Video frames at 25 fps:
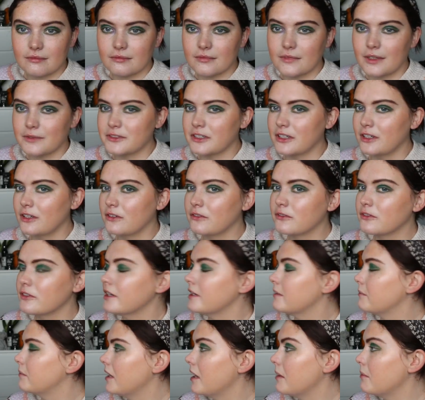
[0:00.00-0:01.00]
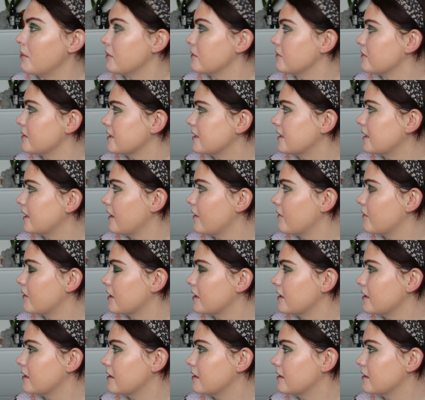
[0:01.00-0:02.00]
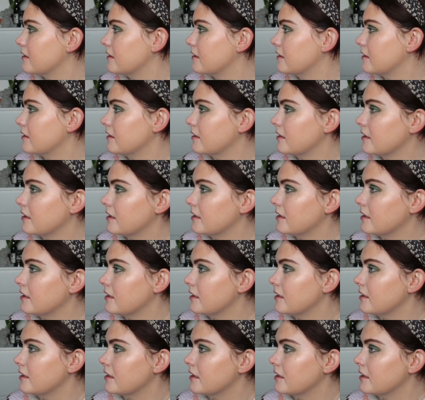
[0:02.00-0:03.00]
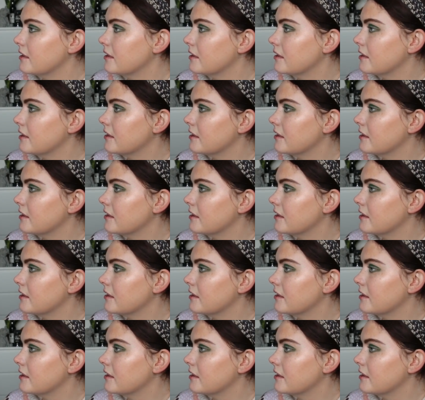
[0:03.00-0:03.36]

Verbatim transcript: I've done a lot of green and purples recently, haven't I? Well, it's